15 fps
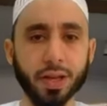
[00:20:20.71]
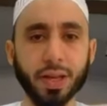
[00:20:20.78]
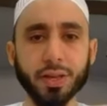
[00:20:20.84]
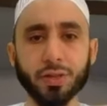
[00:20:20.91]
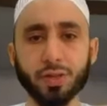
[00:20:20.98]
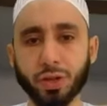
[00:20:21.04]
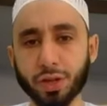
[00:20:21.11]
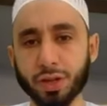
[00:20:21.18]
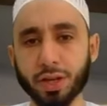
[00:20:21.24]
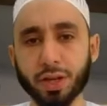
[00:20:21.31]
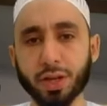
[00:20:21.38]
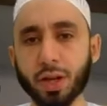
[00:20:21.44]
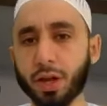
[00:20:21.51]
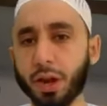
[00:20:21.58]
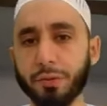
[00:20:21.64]
It's good,
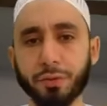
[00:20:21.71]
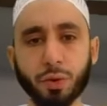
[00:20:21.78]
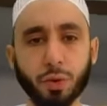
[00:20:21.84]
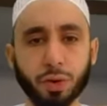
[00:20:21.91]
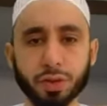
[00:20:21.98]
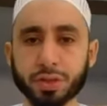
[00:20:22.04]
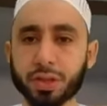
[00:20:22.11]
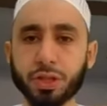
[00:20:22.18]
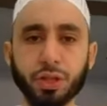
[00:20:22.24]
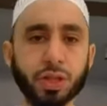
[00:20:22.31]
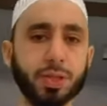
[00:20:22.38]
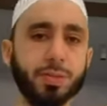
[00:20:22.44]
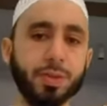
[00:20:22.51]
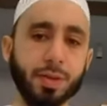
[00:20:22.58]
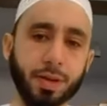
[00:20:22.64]
of course, to
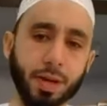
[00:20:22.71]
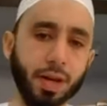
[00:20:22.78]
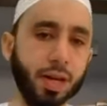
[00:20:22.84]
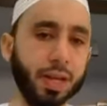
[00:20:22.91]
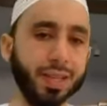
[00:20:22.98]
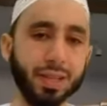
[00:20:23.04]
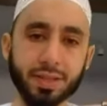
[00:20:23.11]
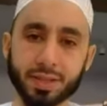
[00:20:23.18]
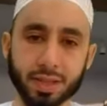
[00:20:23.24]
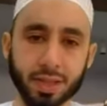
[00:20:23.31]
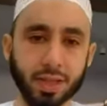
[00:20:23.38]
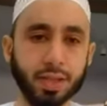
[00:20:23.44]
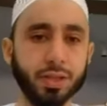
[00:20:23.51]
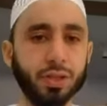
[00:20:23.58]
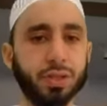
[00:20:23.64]
just
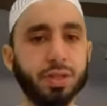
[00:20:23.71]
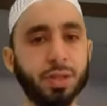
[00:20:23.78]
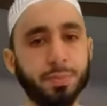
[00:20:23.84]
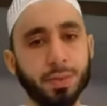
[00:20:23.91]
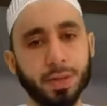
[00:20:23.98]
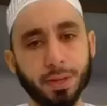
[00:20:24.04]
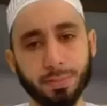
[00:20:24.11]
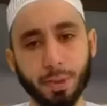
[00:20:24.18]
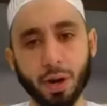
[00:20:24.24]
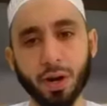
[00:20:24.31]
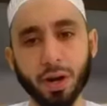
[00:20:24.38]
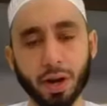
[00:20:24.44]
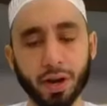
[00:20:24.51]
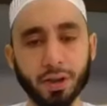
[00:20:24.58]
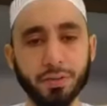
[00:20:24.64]
listen and just to be a
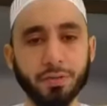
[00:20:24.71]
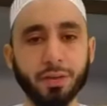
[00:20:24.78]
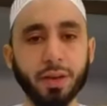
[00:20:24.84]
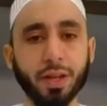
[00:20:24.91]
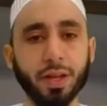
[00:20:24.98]
part of